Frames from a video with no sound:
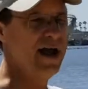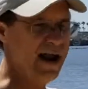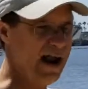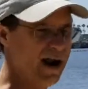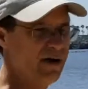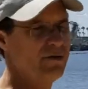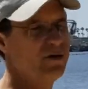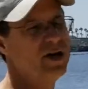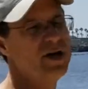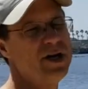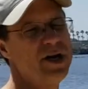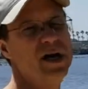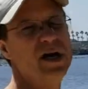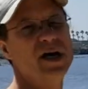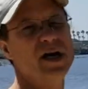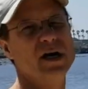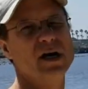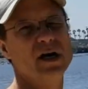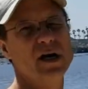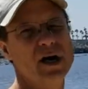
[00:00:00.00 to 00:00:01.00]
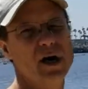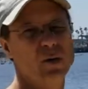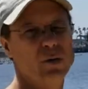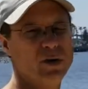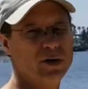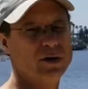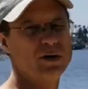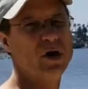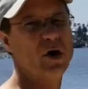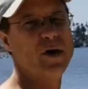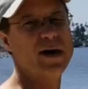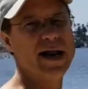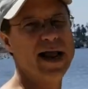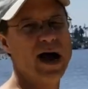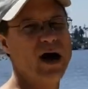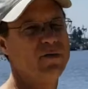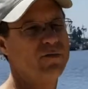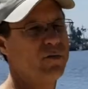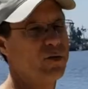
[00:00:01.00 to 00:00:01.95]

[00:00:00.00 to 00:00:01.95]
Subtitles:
every year with growing out.